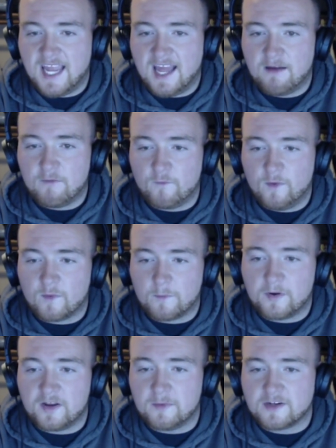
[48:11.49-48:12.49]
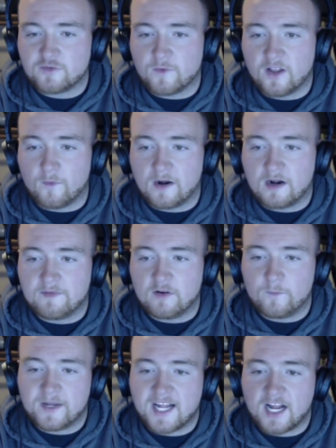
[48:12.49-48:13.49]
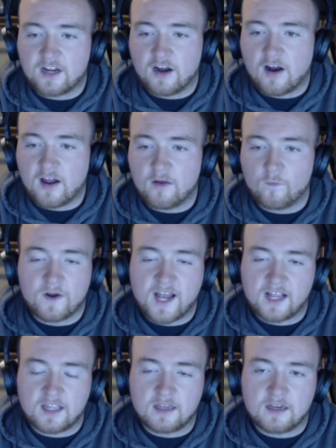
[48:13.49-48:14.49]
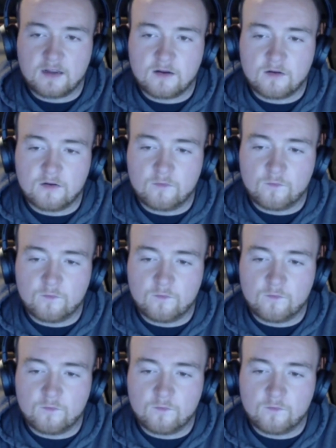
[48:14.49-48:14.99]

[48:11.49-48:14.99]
yeah, we were pretty much well aware of it. We got caught. We're not gonna.